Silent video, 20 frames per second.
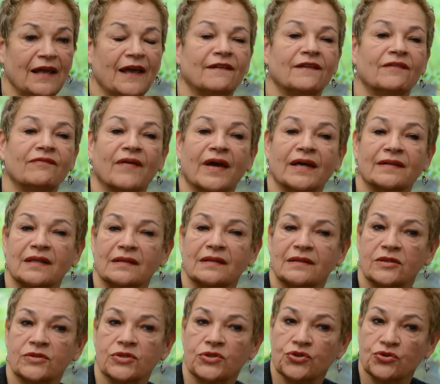and the fact
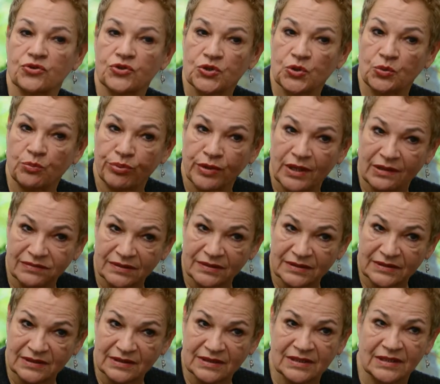that they're still so
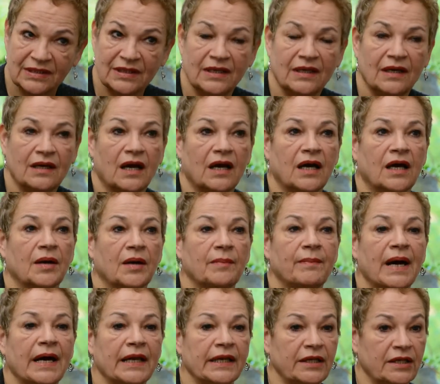prevalent.
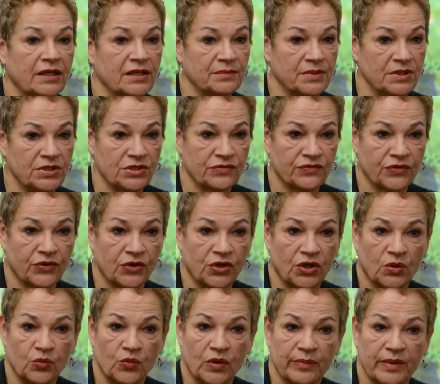Body image for
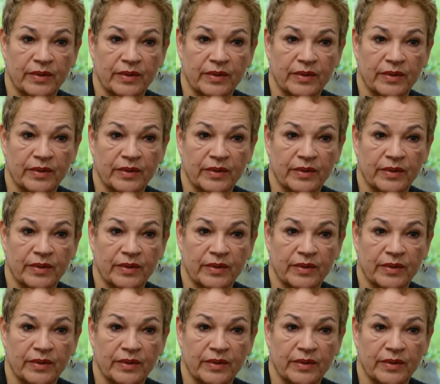young